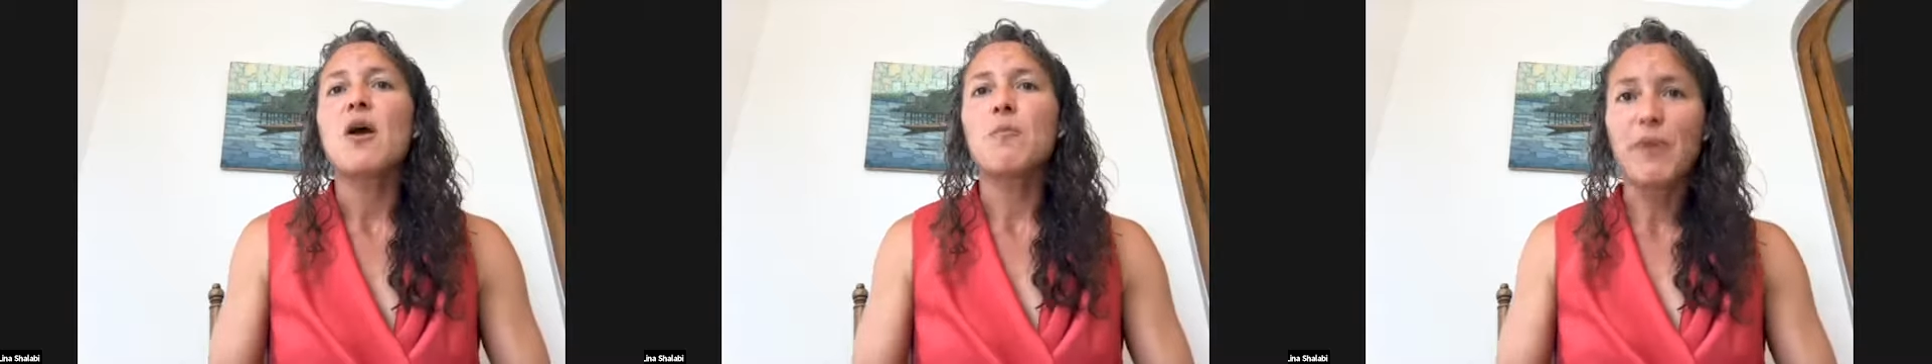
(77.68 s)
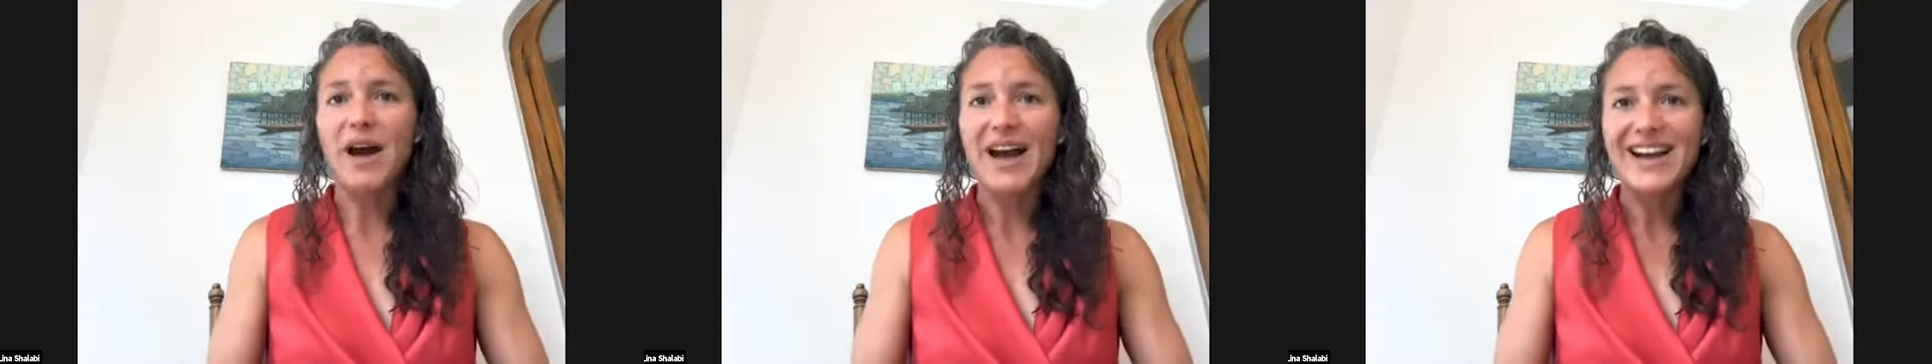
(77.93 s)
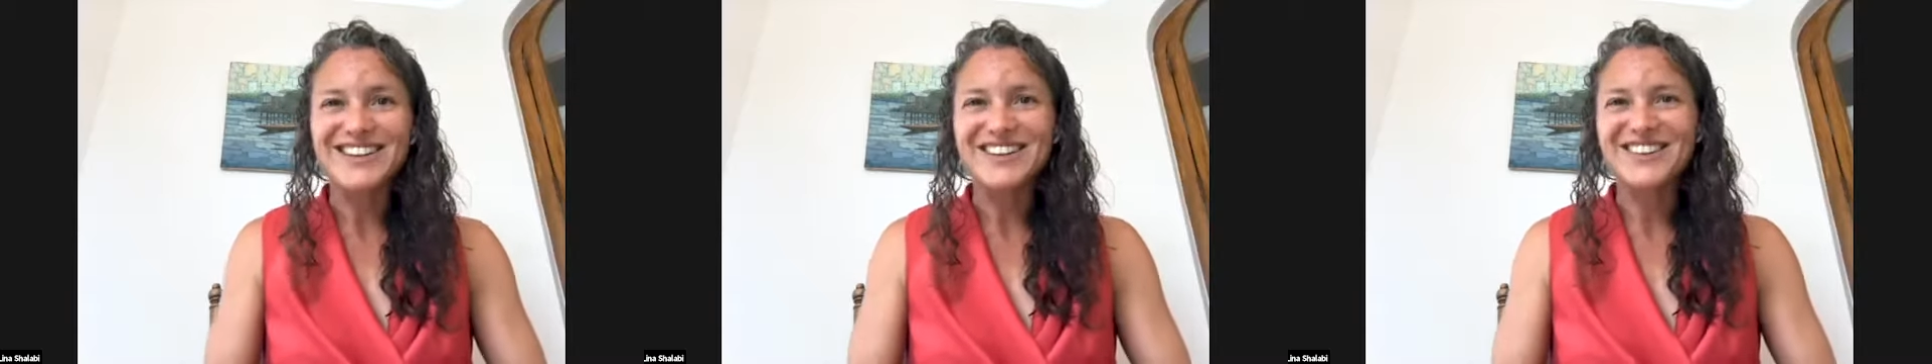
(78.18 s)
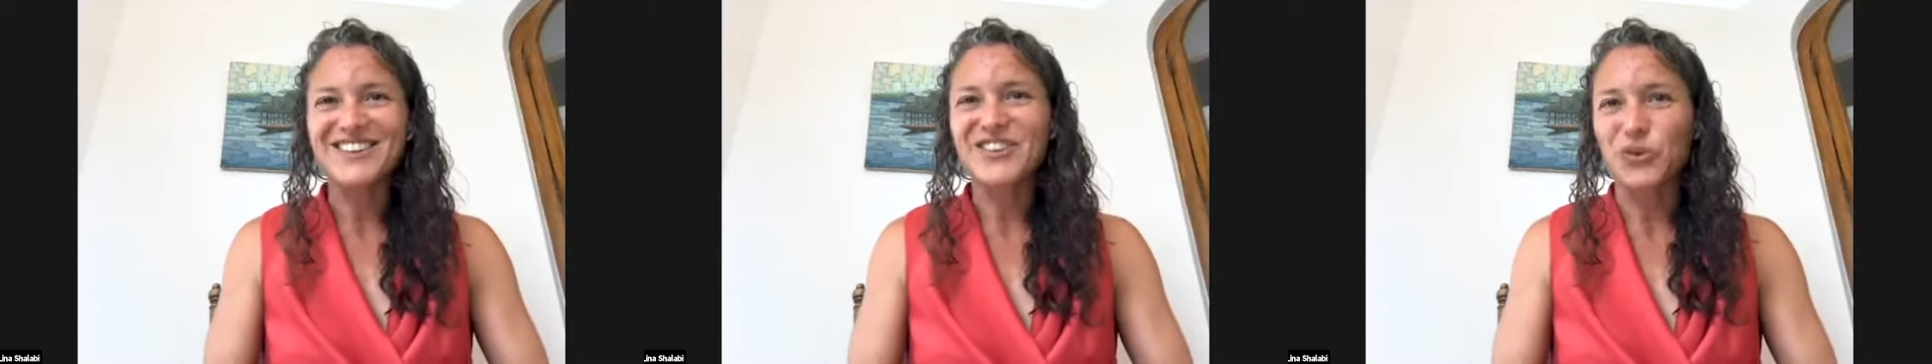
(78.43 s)
but
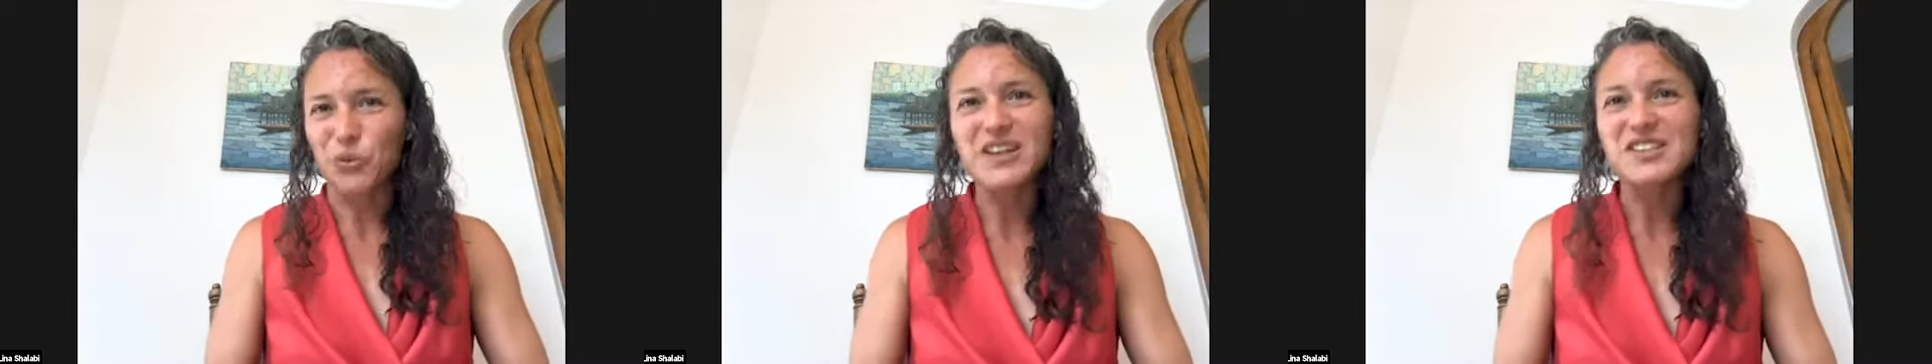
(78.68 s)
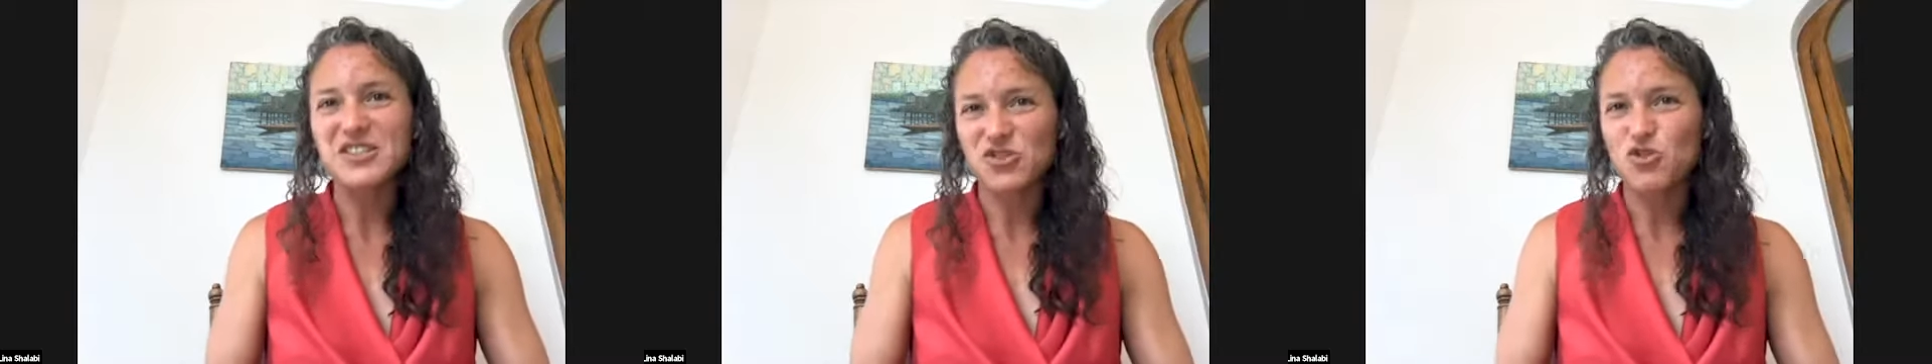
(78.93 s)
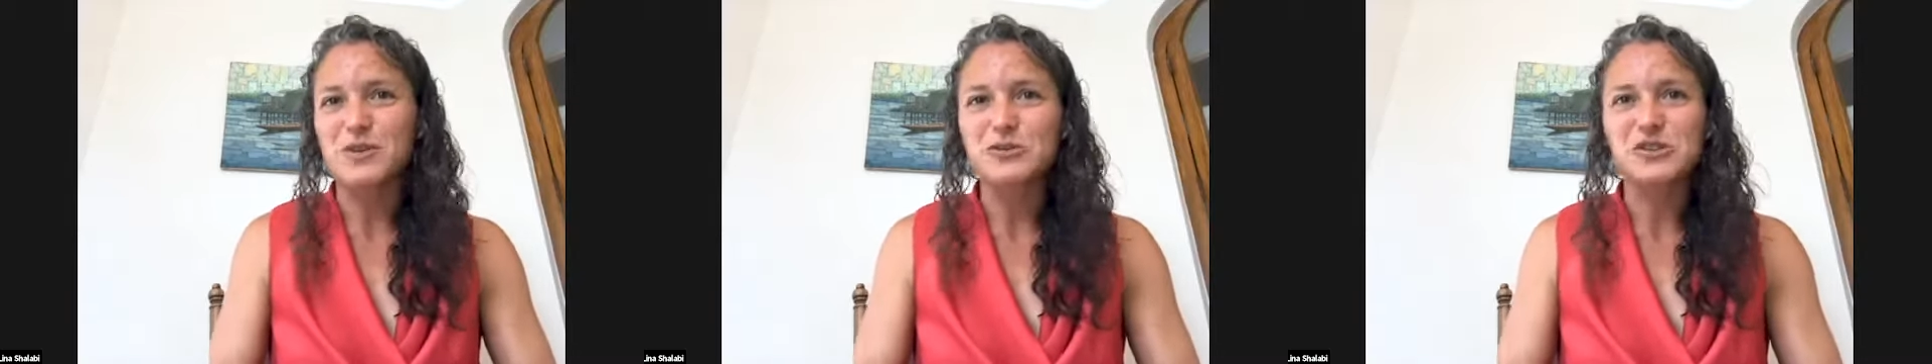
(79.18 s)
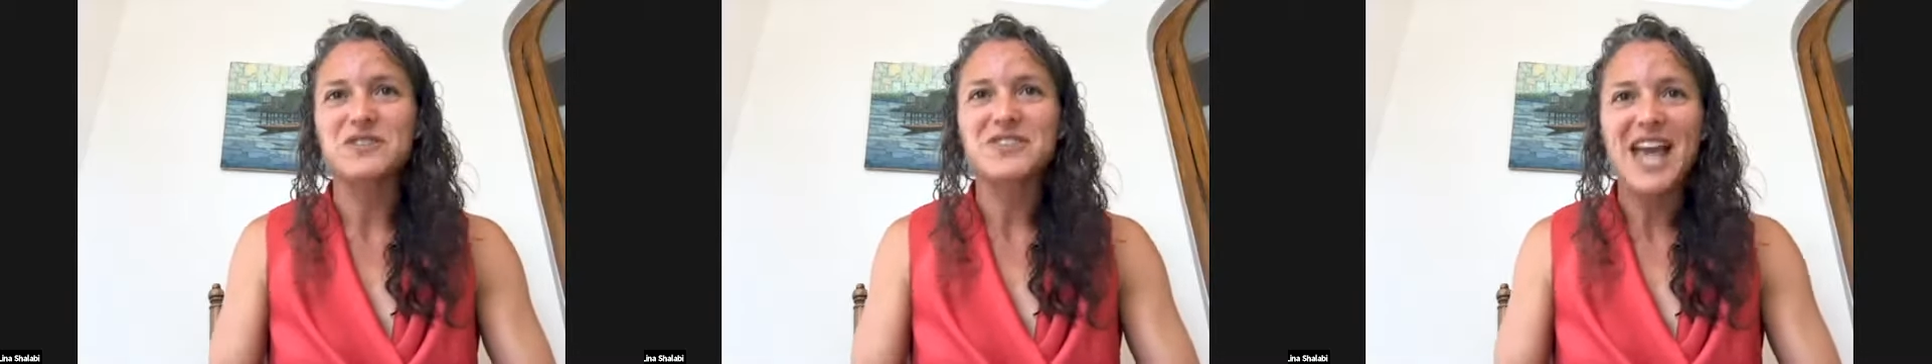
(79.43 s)
the redistribution of